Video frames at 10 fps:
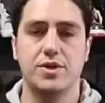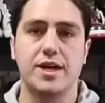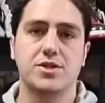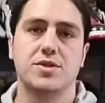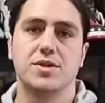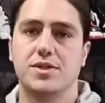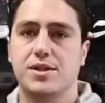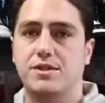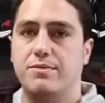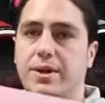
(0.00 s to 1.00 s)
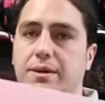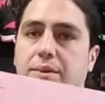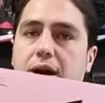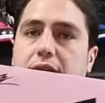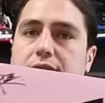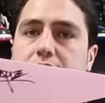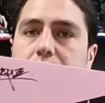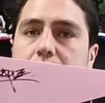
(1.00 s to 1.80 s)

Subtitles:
As you can see, it's a pink box,